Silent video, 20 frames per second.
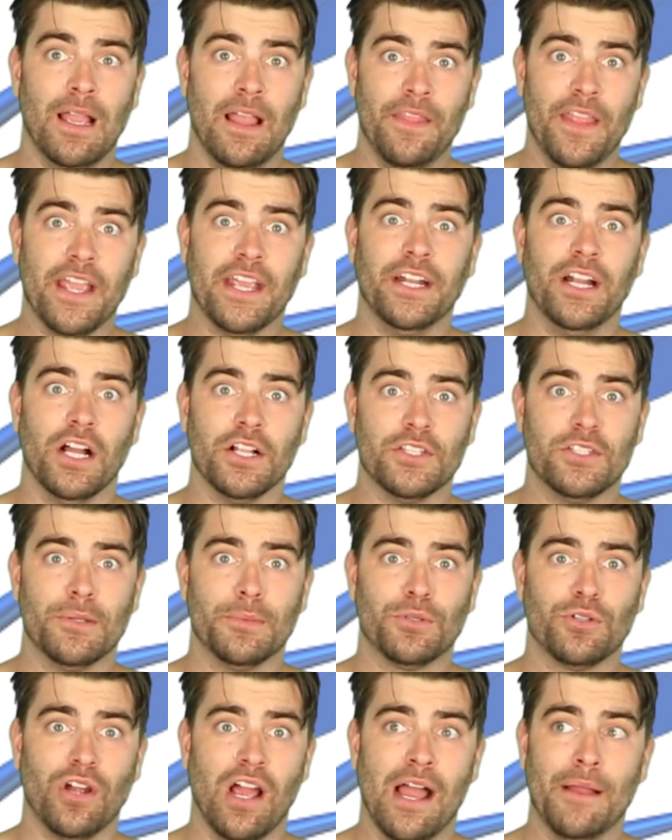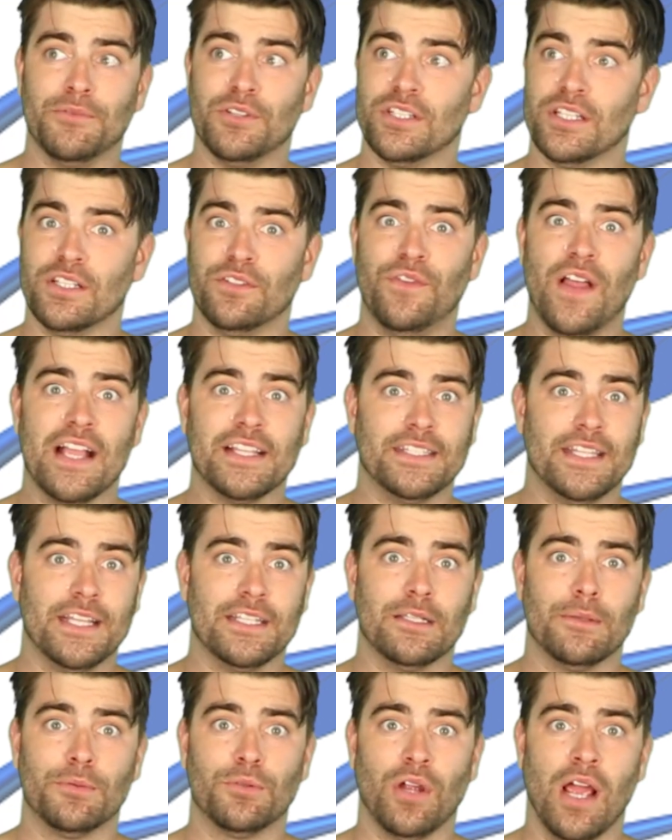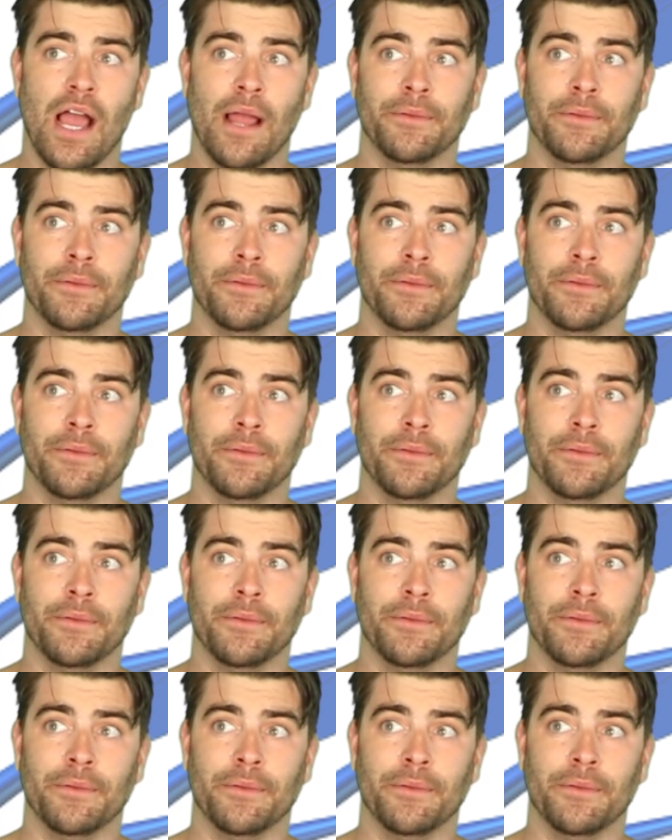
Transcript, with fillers: and they can unsubscribe just as fast as they subscribe.